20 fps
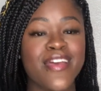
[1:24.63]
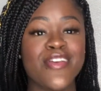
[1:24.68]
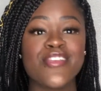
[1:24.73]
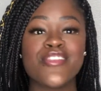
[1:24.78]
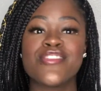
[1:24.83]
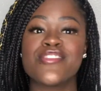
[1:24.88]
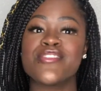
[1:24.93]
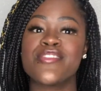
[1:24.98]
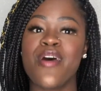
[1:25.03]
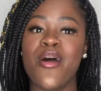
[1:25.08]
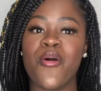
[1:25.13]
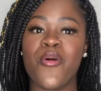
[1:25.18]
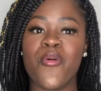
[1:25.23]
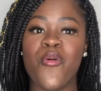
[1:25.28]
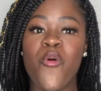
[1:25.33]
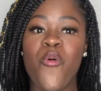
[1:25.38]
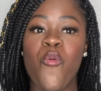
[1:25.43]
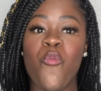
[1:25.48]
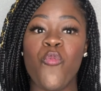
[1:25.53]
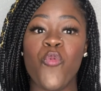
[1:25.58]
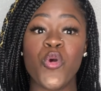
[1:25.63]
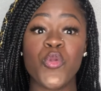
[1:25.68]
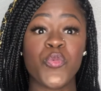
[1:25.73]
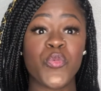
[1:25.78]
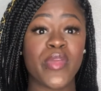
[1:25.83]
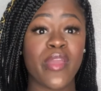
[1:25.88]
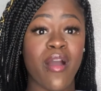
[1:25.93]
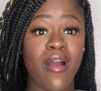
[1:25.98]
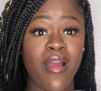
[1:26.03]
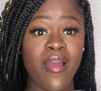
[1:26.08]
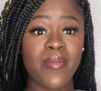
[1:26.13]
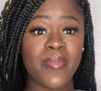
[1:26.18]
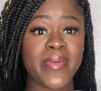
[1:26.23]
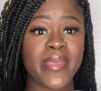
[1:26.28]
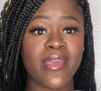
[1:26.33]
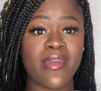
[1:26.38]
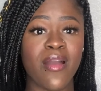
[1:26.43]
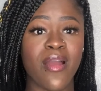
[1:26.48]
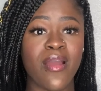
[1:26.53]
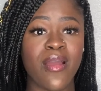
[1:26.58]
So when we are
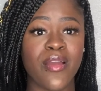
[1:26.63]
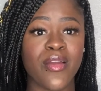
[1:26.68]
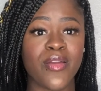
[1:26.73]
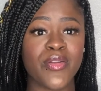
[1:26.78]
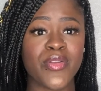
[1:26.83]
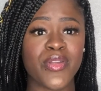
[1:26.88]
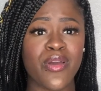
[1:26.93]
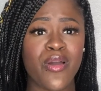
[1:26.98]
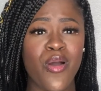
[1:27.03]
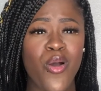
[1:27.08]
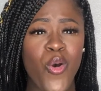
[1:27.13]
being heard,